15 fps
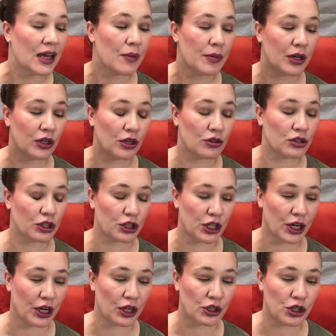Middle notes are
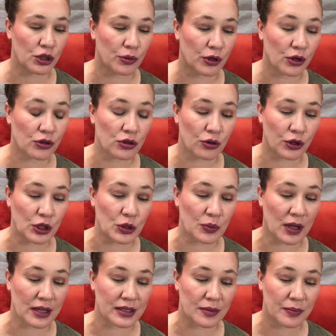cherry, tuberose, orange
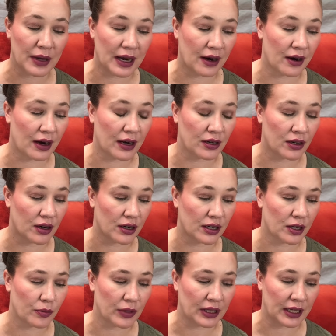blossom, pear, and nard
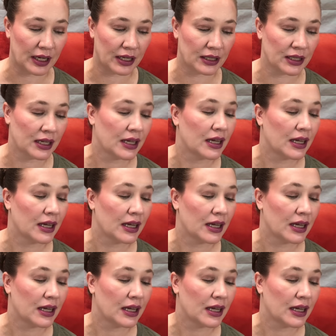Himalayan.